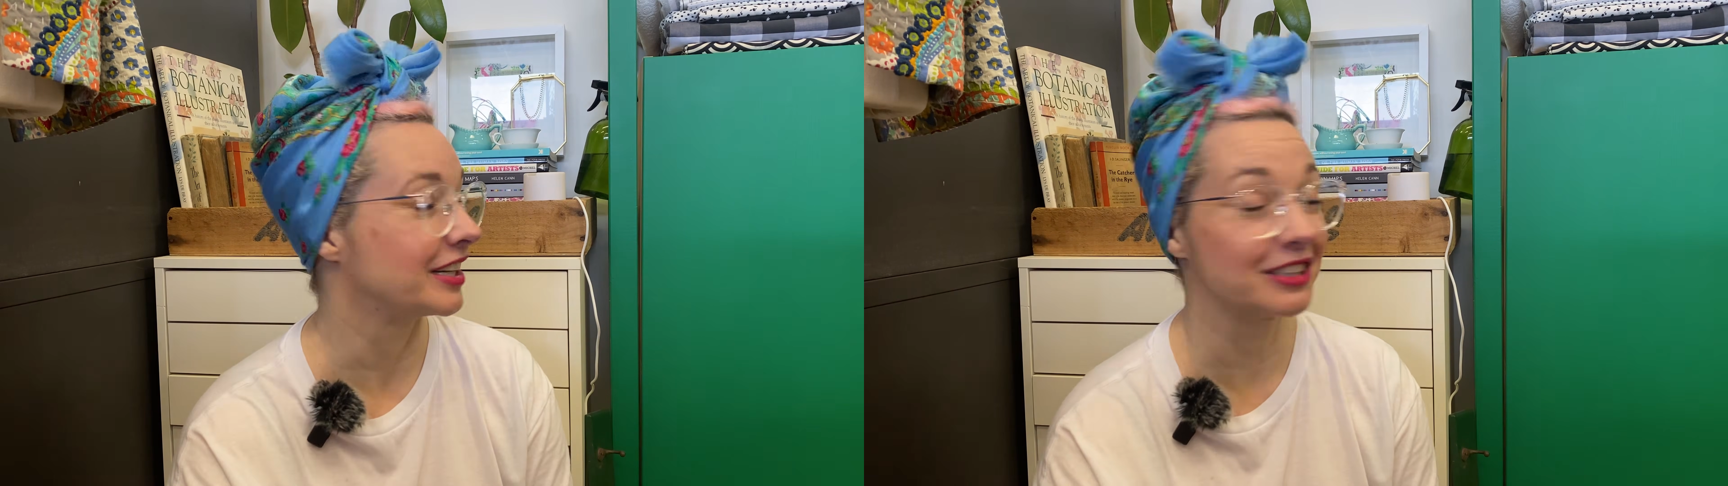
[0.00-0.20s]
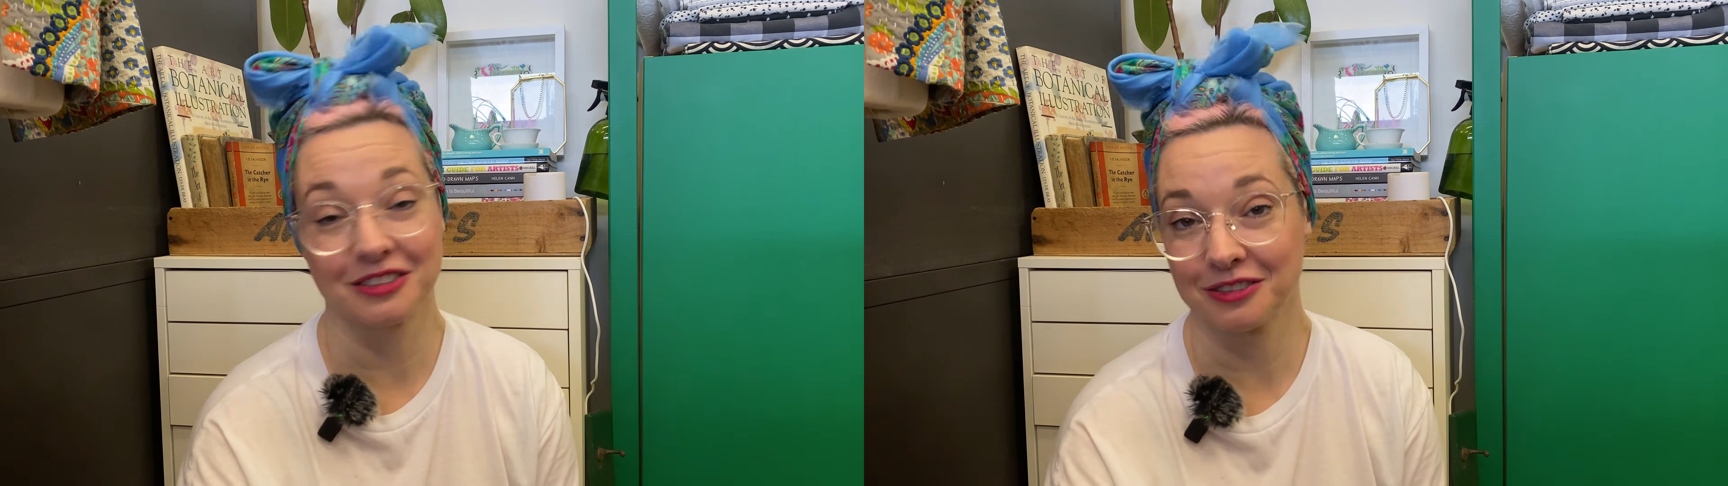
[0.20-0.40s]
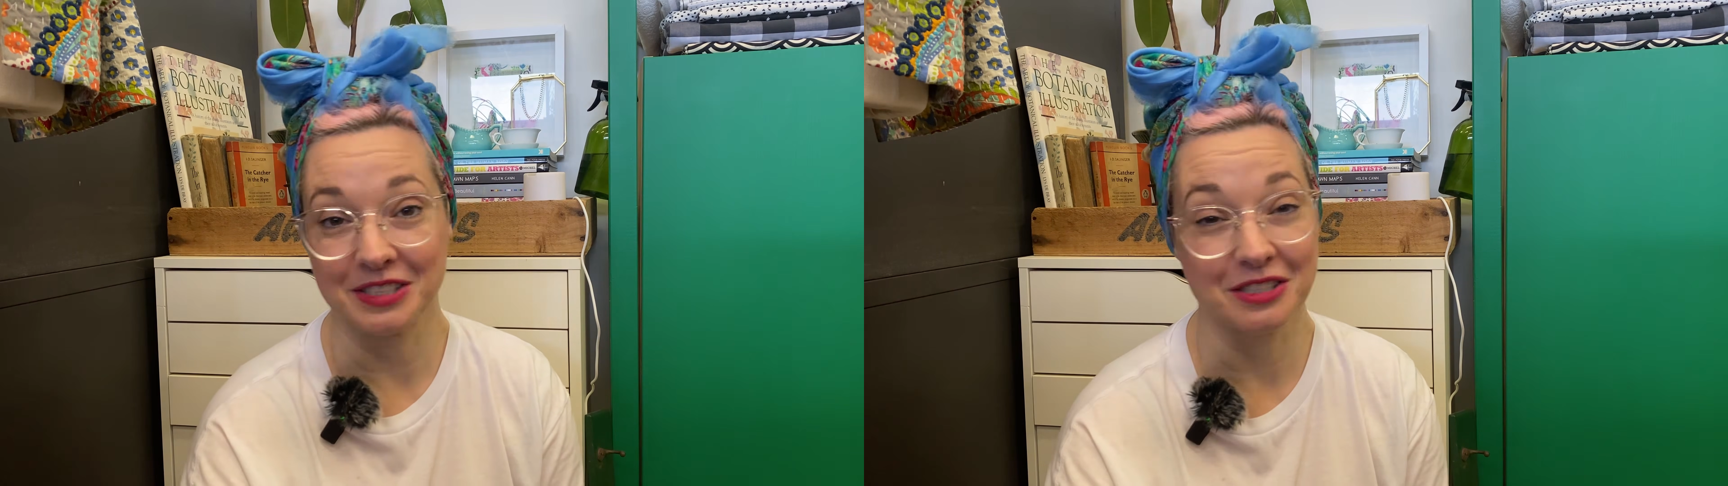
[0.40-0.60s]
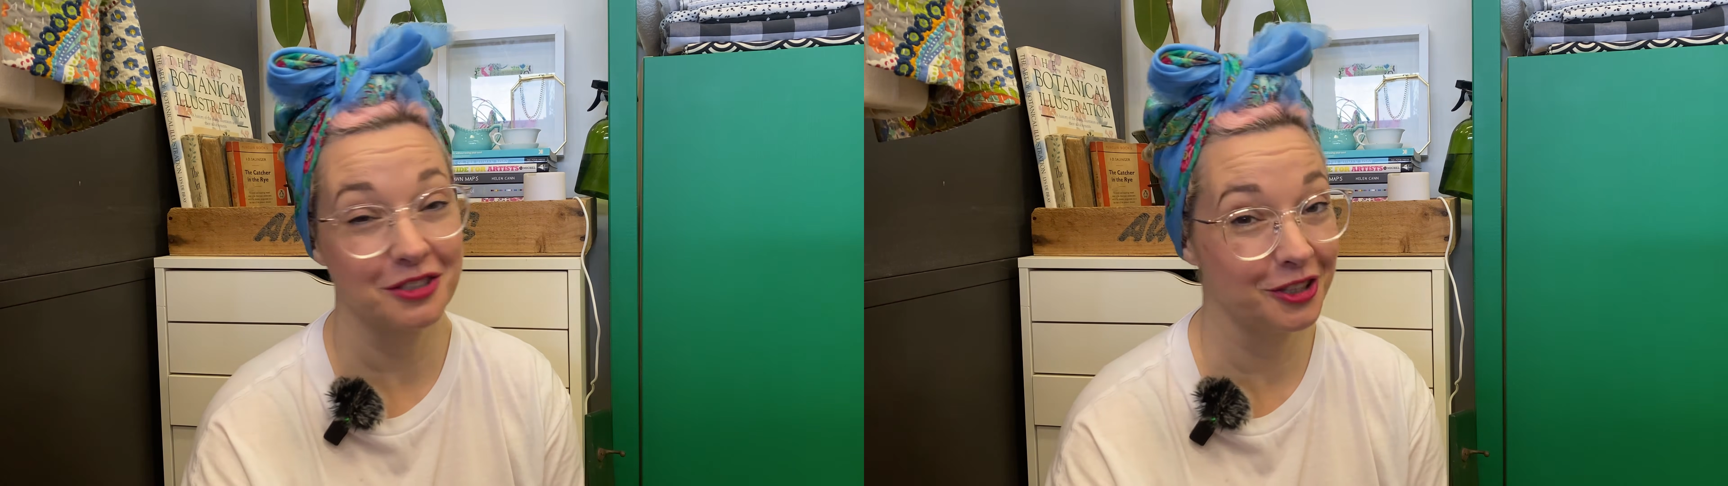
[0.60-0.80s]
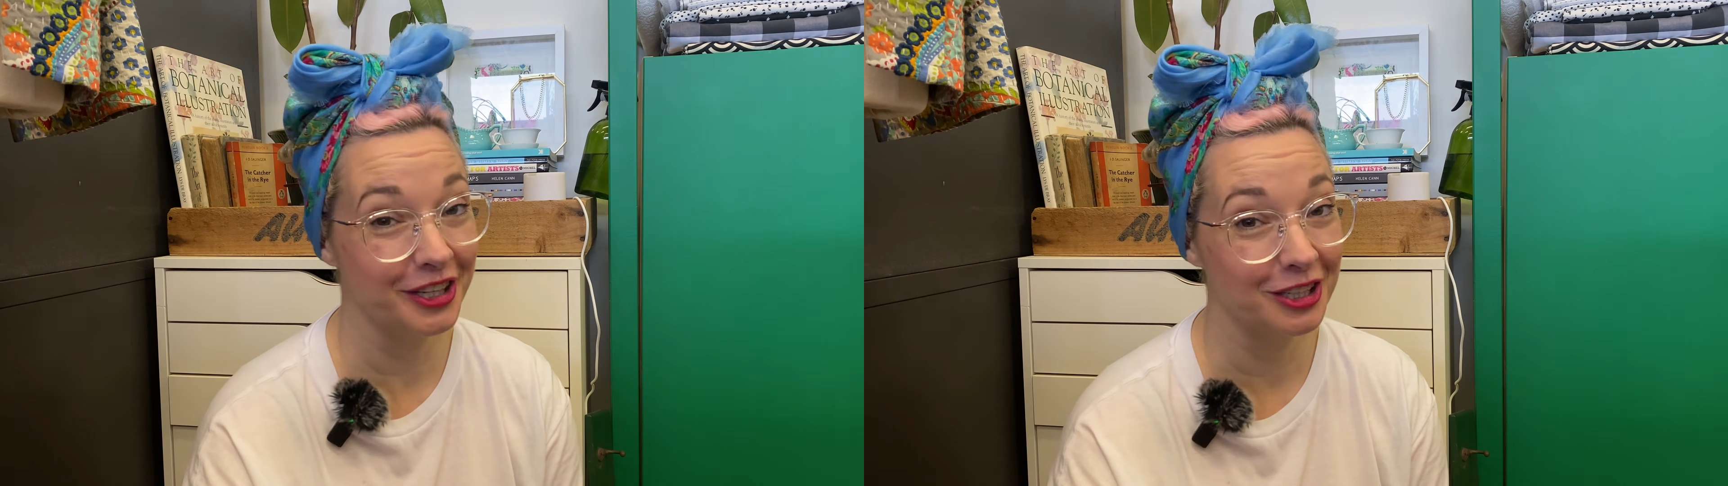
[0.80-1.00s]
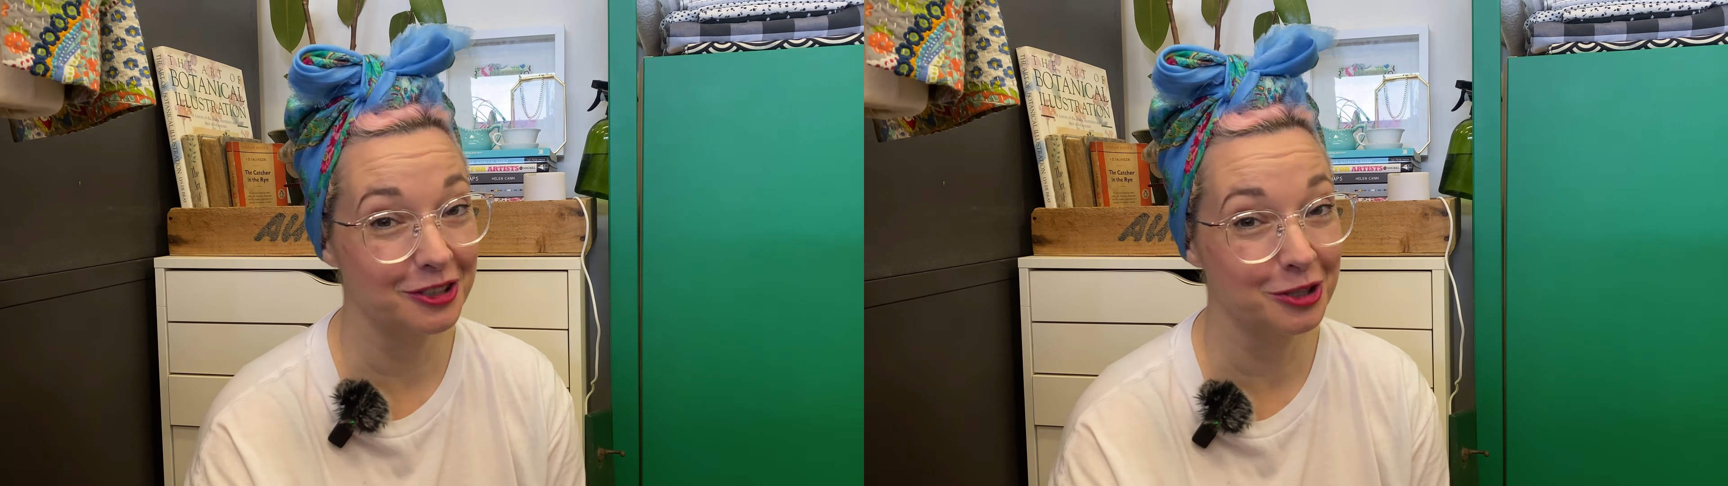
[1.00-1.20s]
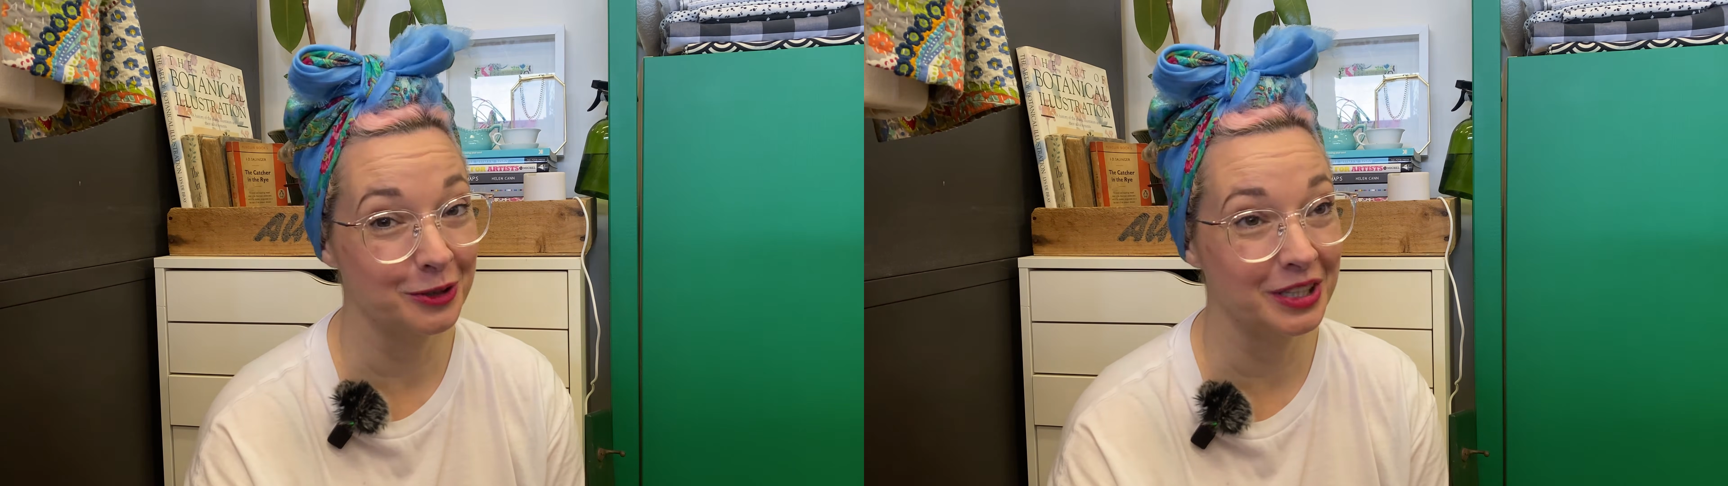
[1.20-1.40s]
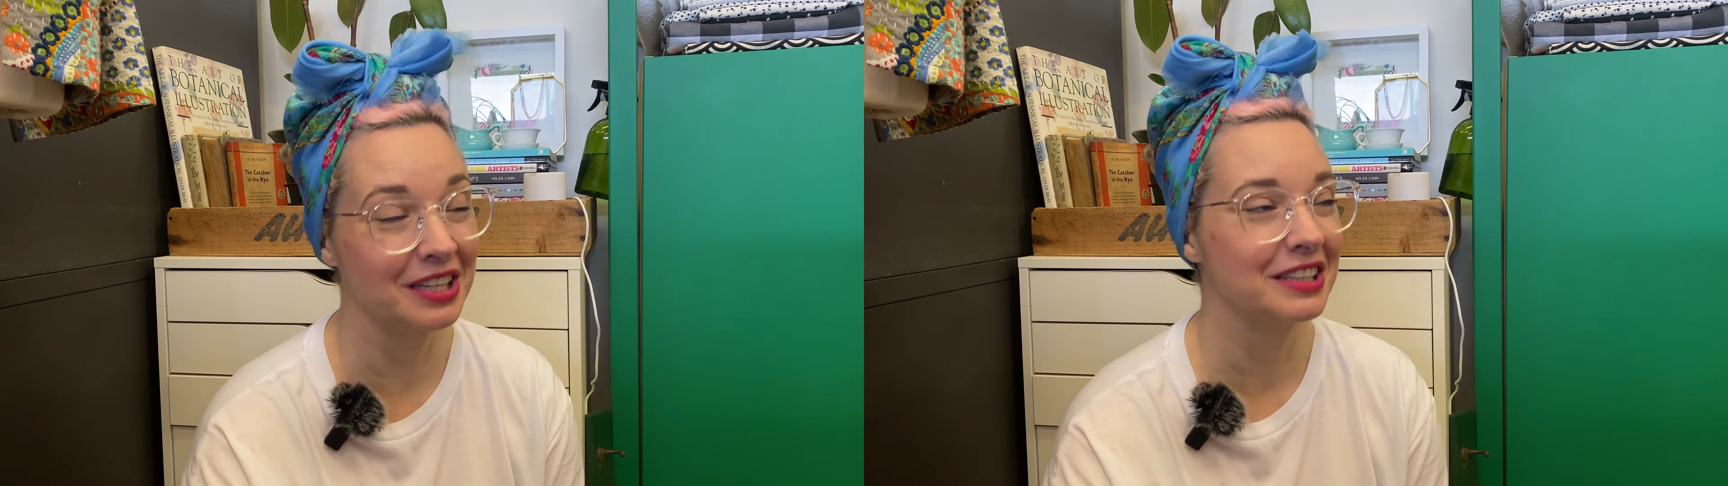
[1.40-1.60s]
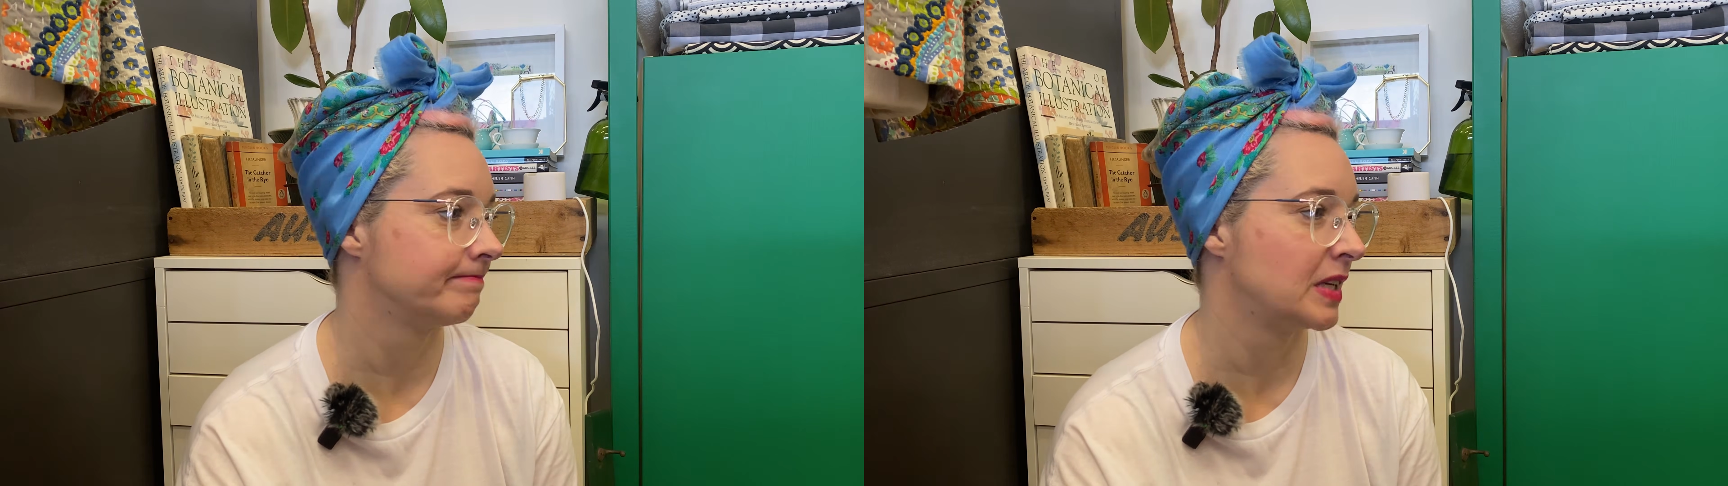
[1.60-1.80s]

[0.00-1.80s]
I could do a studio tour.